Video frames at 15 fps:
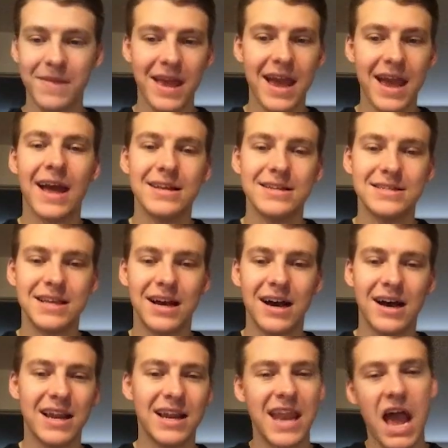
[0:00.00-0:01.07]
And
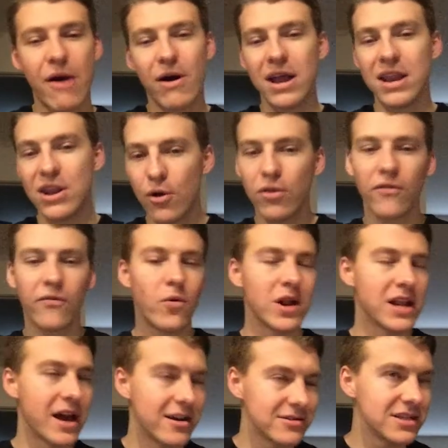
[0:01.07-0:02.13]
now I know the
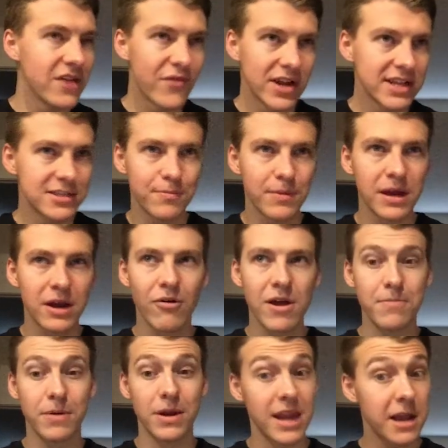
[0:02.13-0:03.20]
49ers defense has been great,
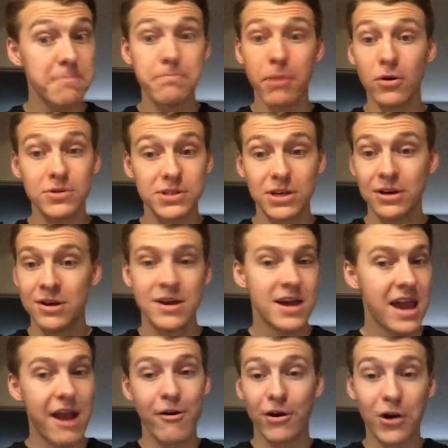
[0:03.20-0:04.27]
but Nick Bosa,
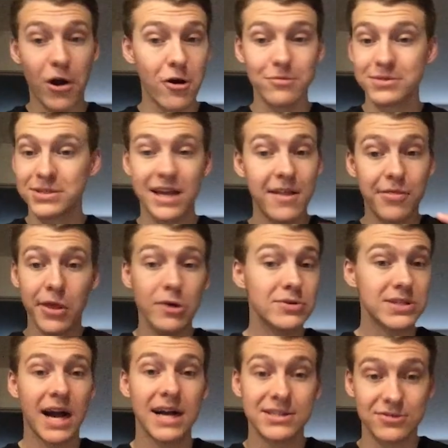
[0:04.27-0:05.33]
Eric Armstead, those
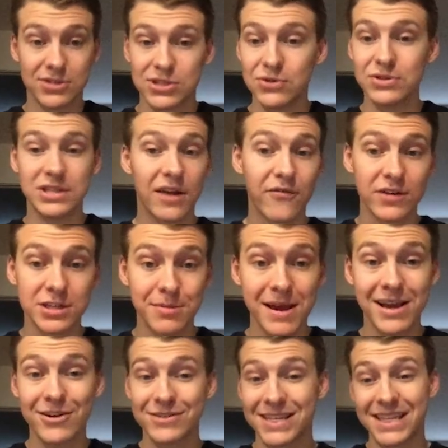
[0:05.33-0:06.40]
guys are still difference
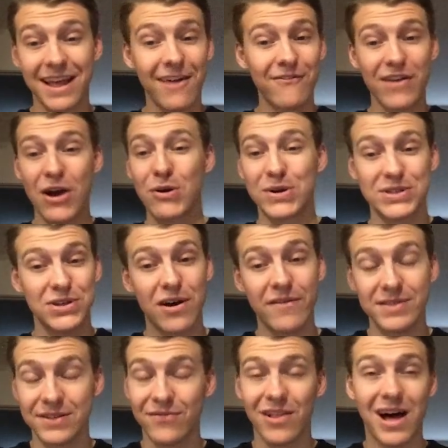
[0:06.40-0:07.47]
makers, and that Falcons
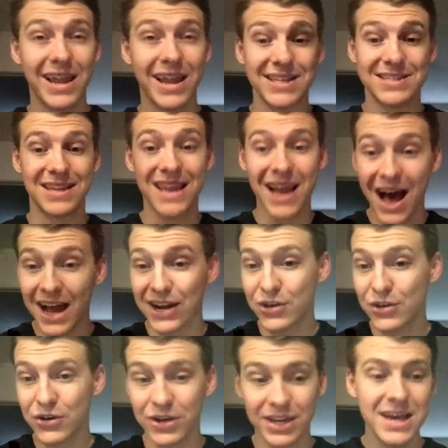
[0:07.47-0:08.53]
offensive line is not
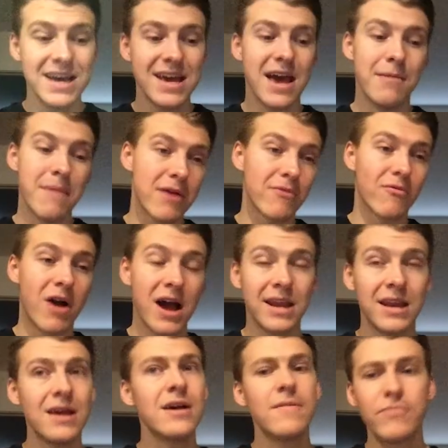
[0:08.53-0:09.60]
good. And Matt
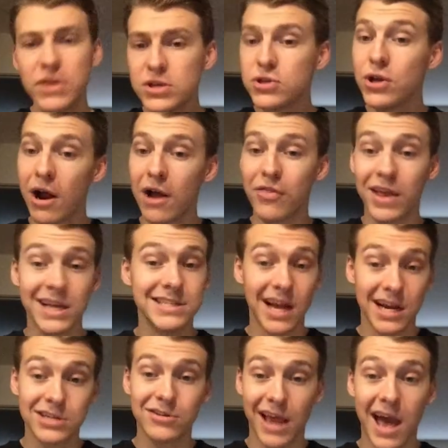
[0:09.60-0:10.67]
Ryan, this year I think he's
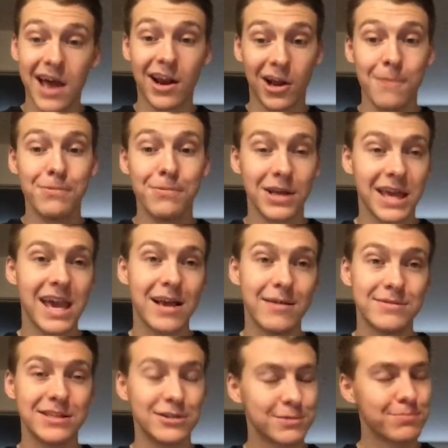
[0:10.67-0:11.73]
actually had a couple of games,
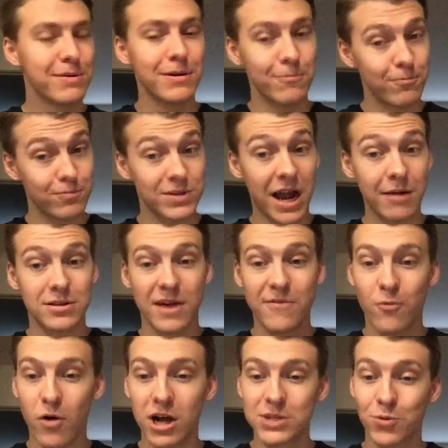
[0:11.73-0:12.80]
and there's been times I've
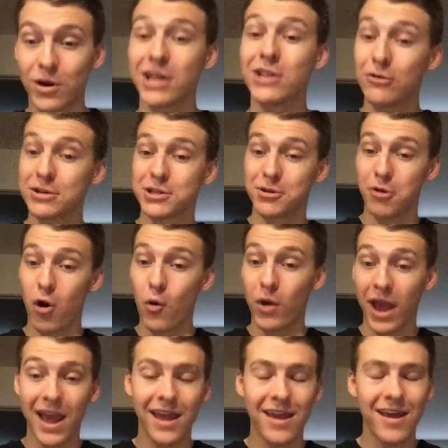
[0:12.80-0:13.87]
watched where he looks
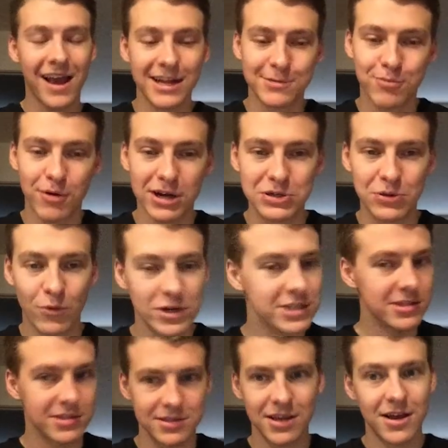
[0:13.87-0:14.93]
okay against pressure, which
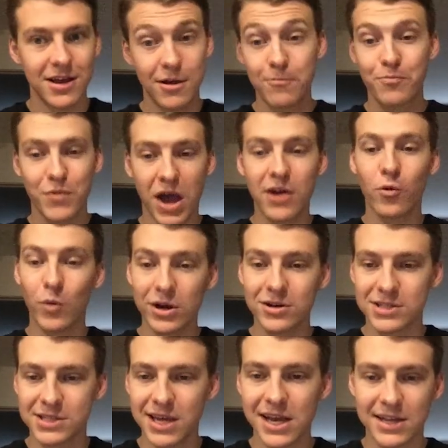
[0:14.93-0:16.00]
is kind of weird to
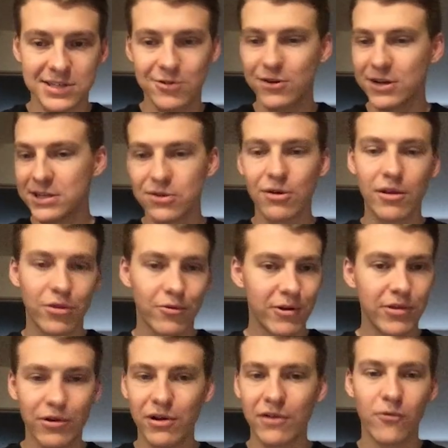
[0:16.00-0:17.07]
say considering he's 33,
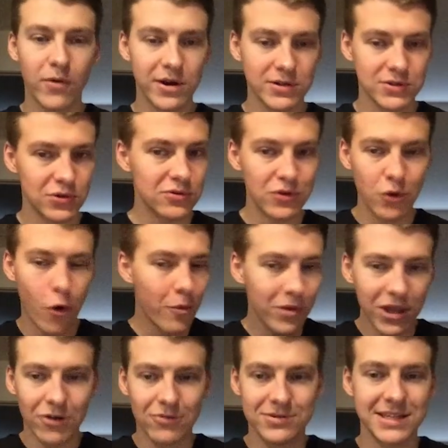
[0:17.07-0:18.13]
34 years old. Normally you
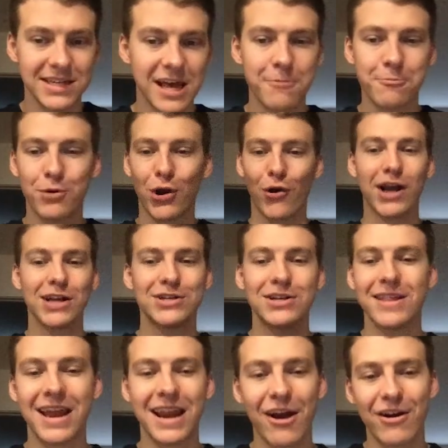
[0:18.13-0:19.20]
don't see that progression in
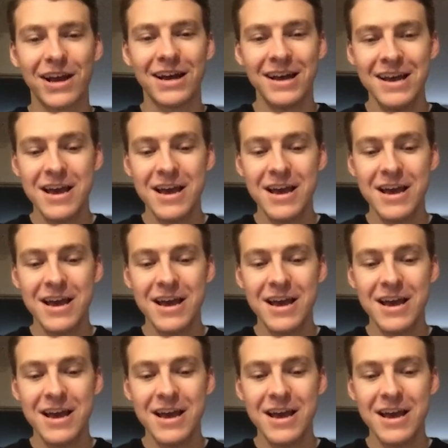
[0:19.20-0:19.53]
that area.